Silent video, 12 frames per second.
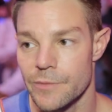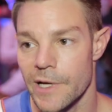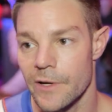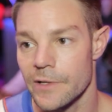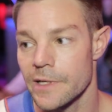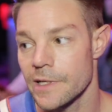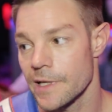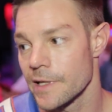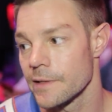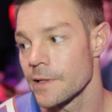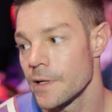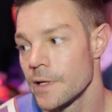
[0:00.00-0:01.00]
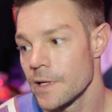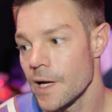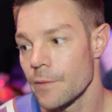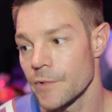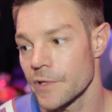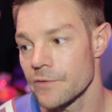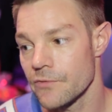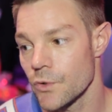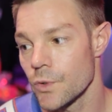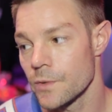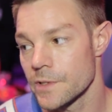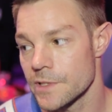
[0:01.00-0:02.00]
about it, and I'm looking
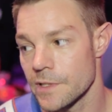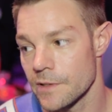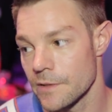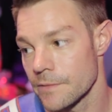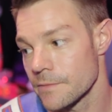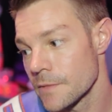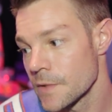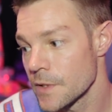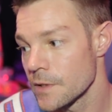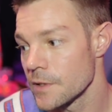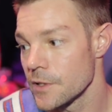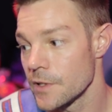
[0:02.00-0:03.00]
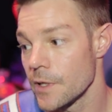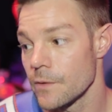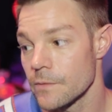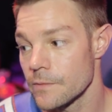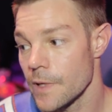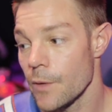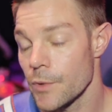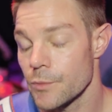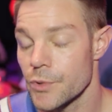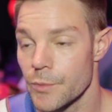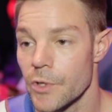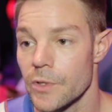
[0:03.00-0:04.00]
forward to, you know,
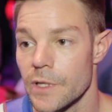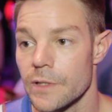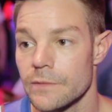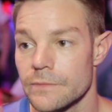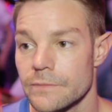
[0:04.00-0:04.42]
helping promote it.